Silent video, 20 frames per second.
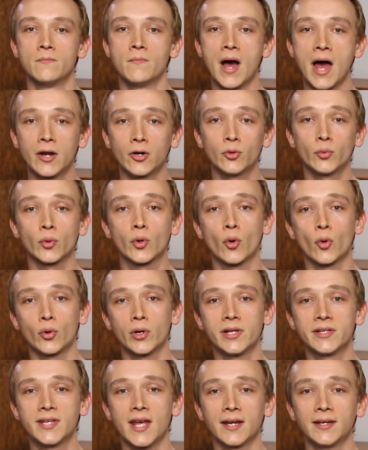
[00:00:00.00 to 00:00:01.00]
Modern
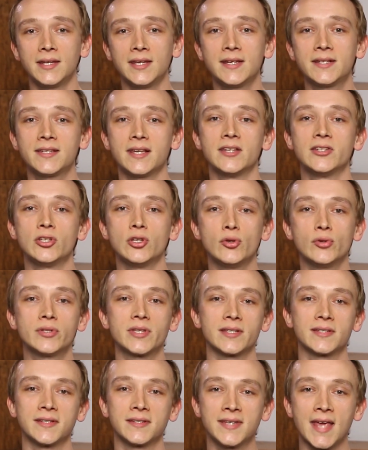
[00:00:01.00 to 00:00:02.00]
recording techniques is
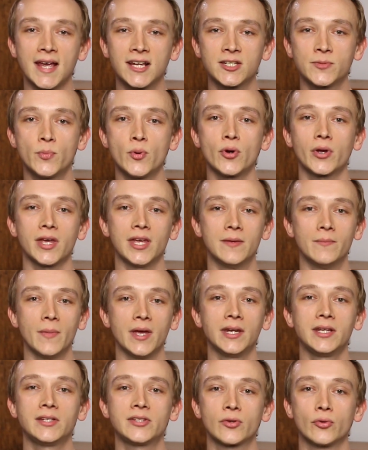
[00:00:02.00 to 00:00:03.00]
used as a textbook in
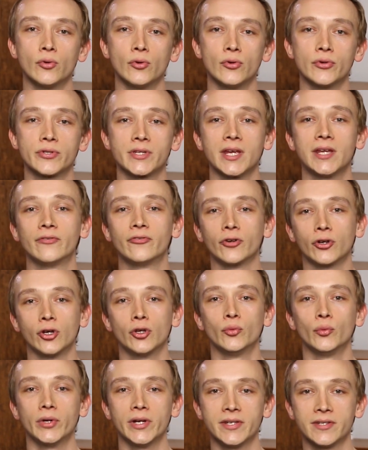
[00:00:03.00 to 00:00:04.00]
many schools and for
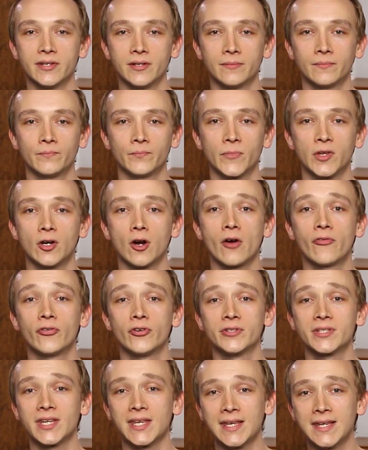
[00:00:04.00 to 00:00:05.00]
good reason. It
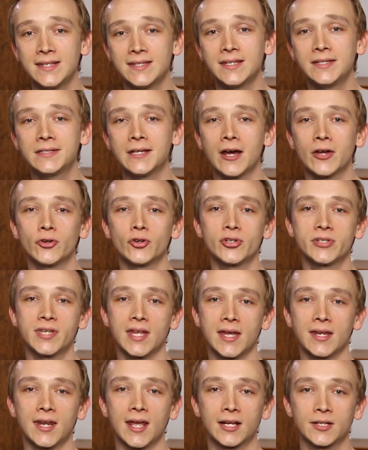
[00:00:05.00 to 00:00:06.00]
offers easy to
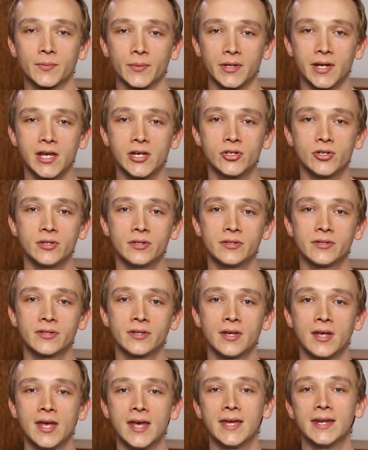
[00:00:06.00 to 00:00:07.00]
understand
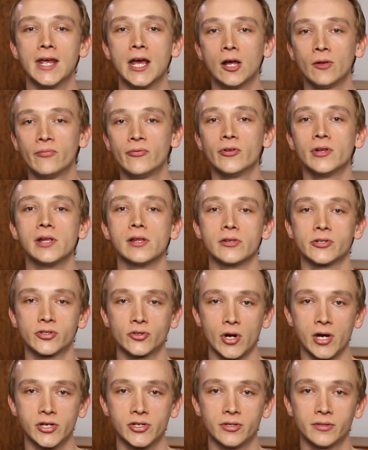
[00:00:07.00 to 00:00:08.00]
explanations and helpful
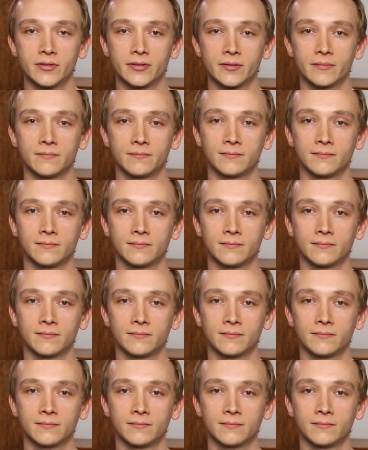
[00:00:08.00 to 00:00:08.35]
illustrations.